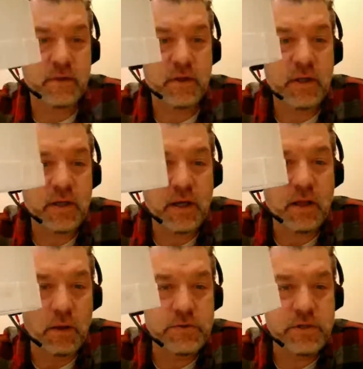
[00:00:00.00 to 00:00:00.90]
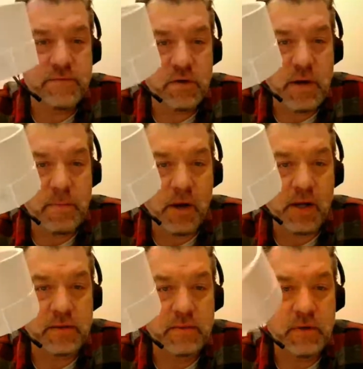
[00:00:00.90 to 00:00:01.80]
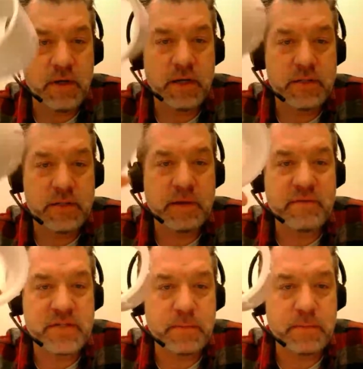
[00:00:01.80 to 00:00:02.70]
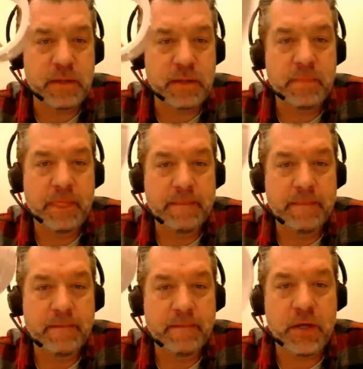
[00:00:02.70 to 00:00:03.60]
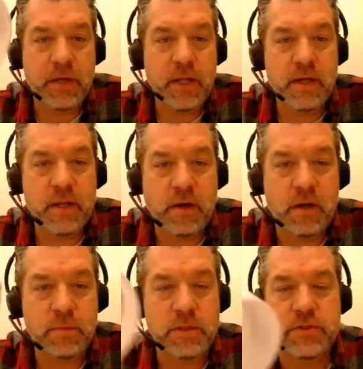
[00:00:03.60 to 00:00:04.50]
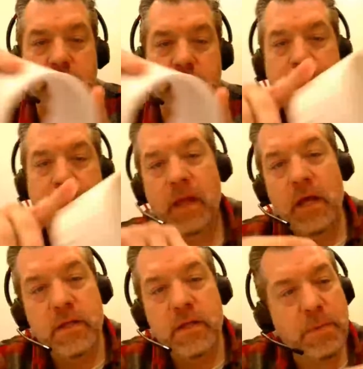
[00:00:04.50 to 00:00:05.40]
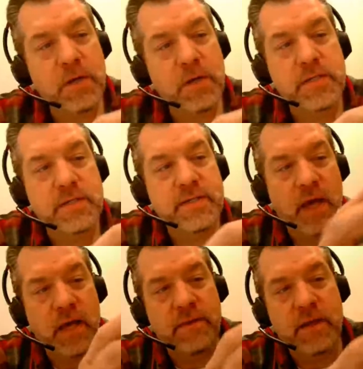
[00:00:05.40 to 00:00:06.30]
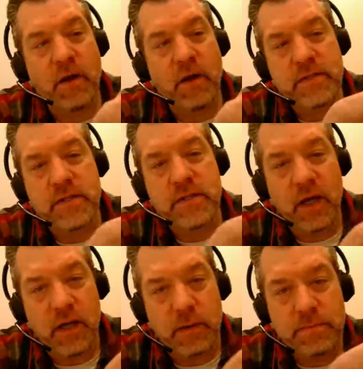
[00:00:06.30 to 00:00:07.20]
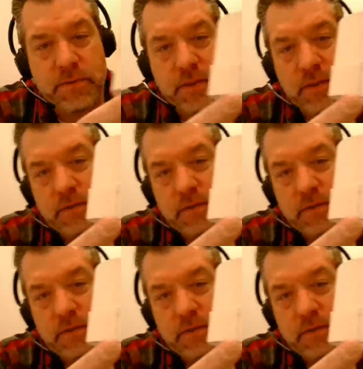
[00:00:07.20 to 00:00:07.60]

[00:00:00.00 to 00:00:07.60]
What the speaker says: the enclosure for a REM pod, right? It's a PVC pipe. You could get it at the hardware store. This person said that all these nubs